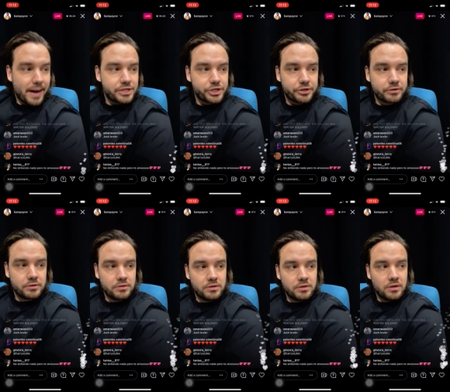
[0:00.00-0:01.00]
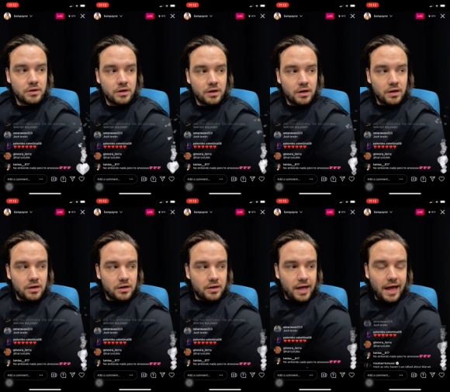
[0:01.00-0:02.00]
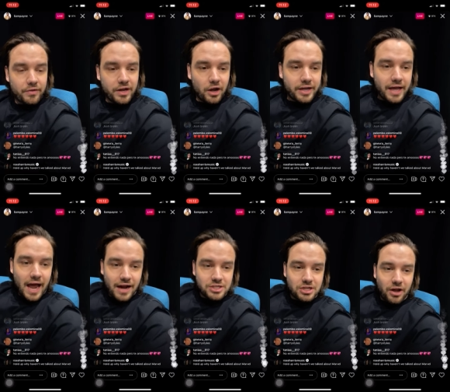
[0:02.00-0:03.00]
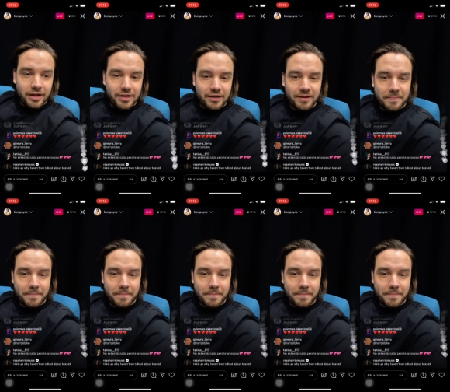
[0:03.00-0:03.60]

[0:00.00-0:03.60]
imagine how they like act like